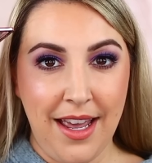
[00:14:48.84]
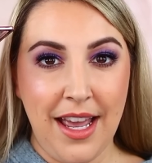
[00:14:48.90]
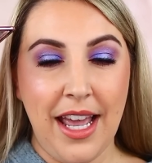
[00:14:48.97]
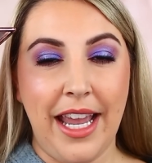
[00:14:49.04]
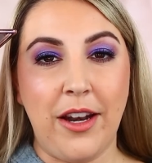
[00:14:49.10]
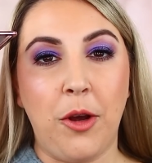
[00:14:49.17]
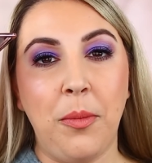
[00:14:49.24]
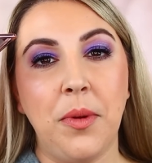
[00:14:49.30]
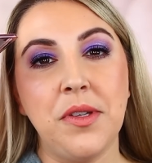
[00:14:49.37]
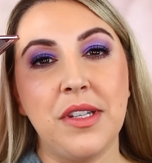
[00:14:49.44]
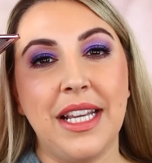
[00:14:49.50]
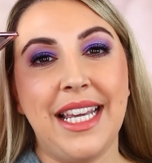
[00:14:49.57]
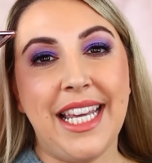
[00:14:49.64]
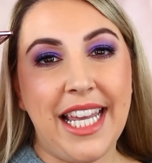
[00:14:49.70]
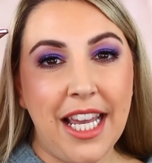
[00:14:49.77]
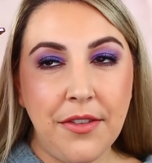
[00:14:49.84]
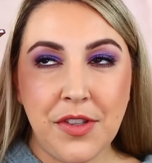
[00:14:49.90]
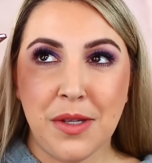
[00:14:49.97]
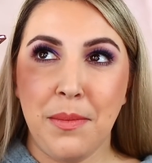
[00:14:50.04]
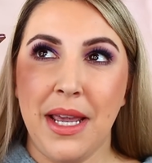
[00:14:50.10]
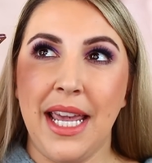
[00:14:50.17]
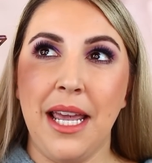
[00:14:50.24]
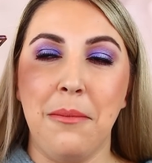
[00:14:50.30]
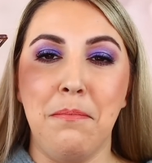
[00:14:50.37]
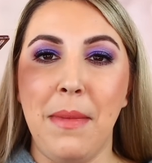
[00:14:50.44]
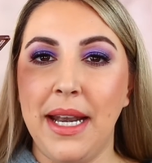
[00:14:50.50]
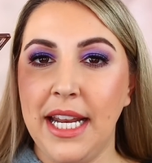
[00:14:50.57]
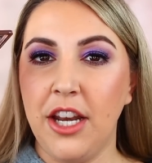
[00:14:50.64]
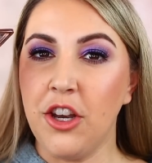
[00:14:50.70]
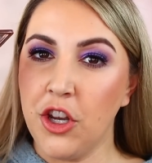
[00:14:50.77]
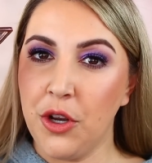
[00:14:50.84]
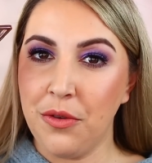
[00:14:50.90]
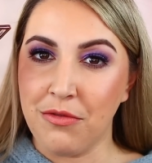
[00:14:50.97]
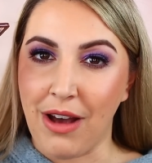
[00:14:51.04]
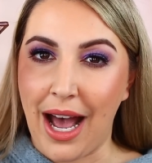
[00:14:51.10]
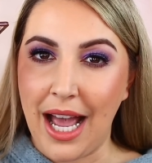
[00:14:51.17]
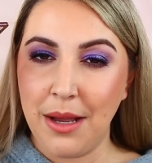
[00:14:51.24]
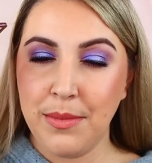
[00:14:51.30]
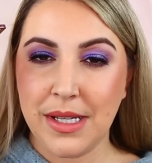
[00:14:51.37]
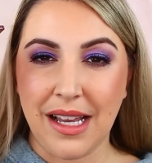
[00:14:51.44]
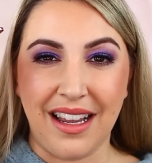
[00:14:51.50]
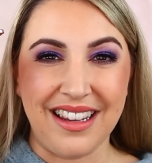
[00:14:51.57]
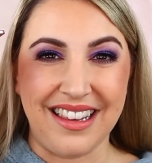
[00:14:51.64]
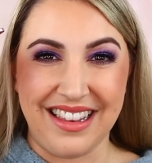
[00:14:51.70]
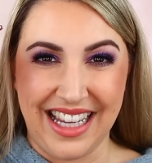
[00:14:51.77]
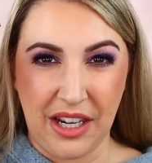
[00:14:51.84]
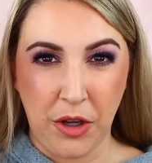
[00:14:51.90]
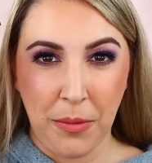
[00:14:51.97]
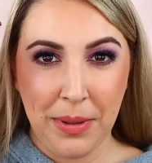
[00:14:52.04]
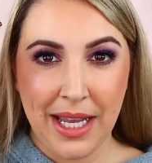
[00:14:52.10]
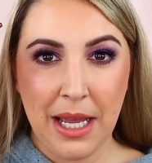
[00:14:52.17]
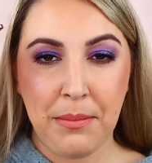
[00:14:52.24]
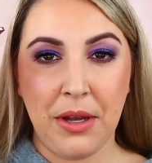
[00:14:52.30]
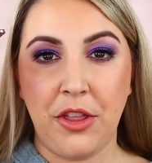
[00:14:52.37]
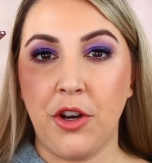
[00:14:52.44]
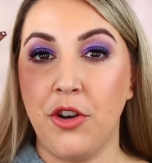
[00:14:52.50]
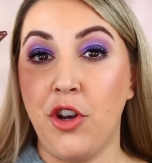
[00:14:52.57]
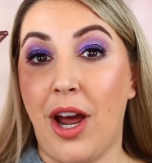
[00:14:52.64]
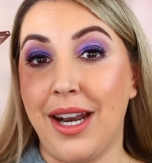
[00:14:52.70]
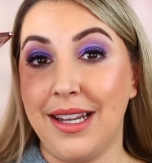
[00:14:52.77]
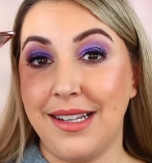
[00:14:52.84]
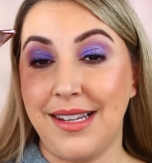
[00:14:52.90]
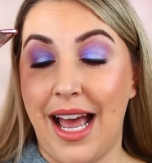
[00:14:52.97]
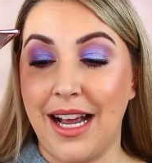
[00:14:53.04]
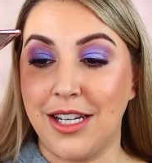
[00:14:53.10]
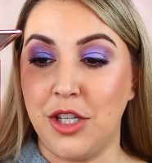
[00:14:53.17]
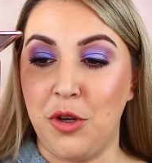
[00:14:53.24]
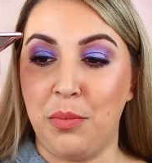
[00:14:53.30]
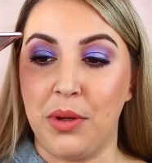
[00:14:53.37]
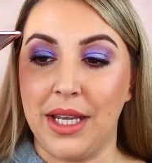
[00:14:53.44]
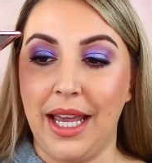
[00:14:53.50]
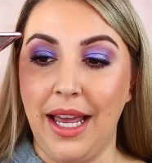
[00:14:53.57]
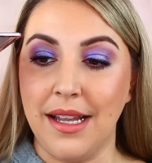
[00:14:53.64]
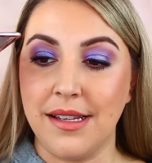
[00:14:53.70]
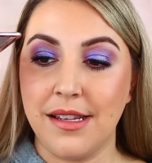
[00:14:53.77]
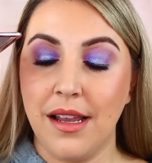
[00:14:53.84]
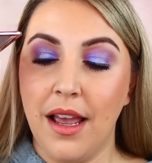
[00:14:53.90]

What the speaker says: It almost gives me mini nude vibes a little bit, but they're not exact duplicates.